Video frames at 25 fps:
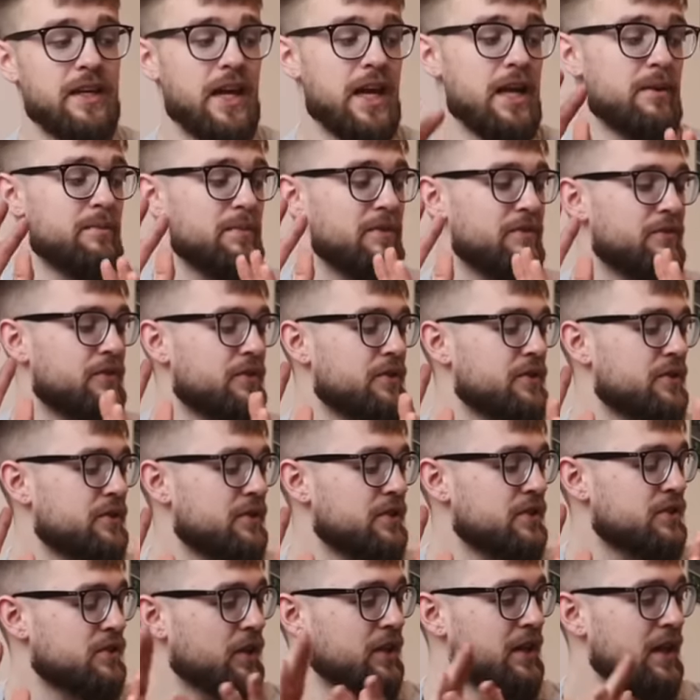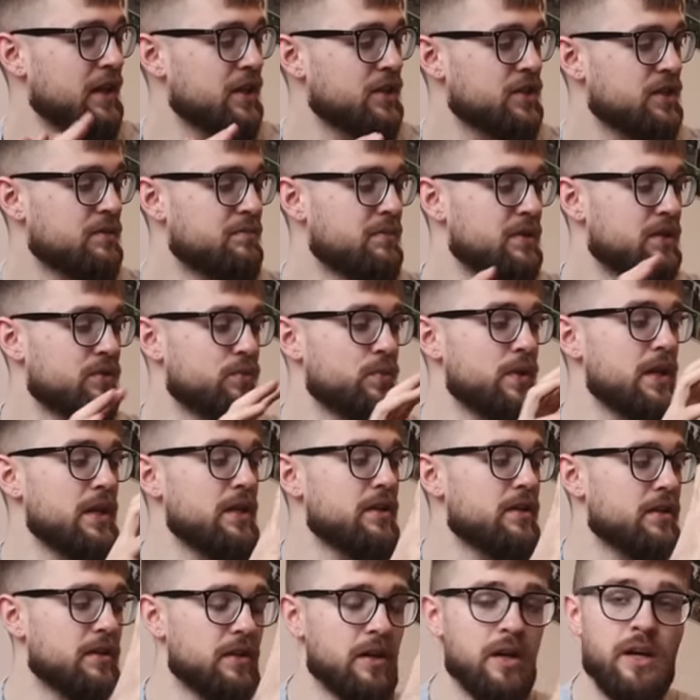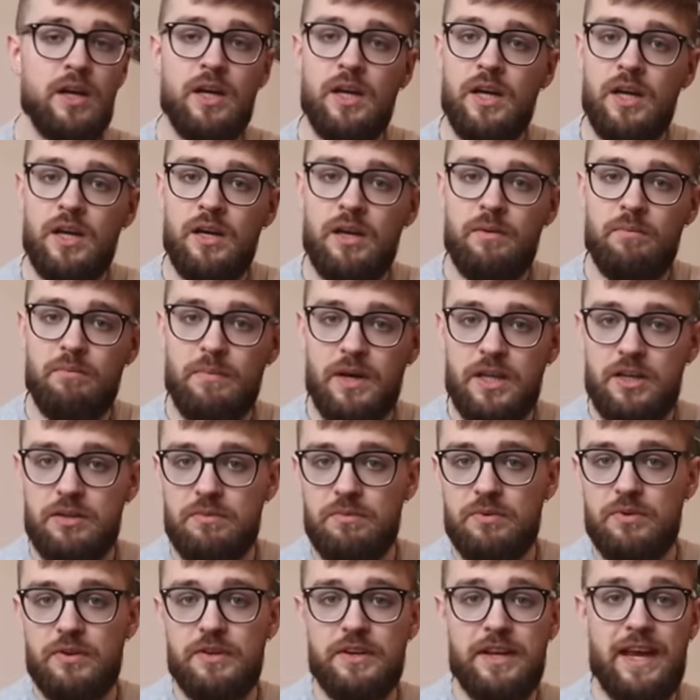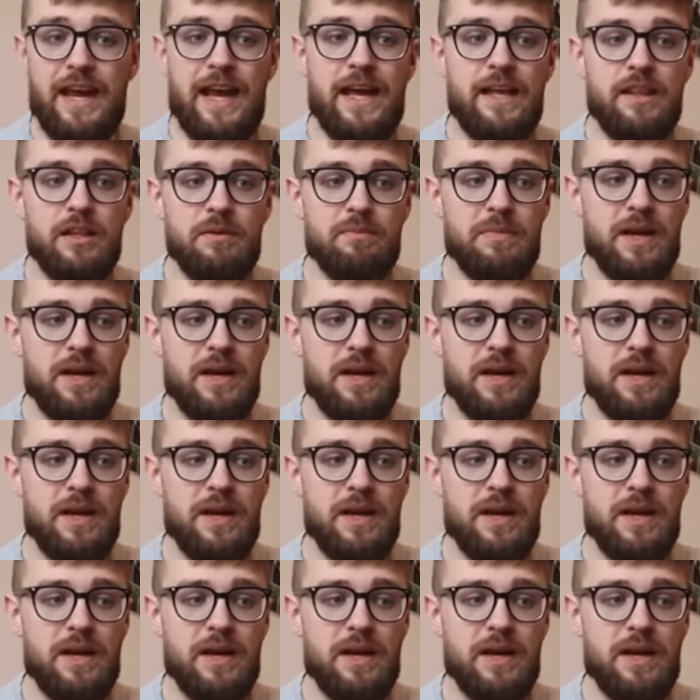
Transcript: and before there is a connection between the motherboard and the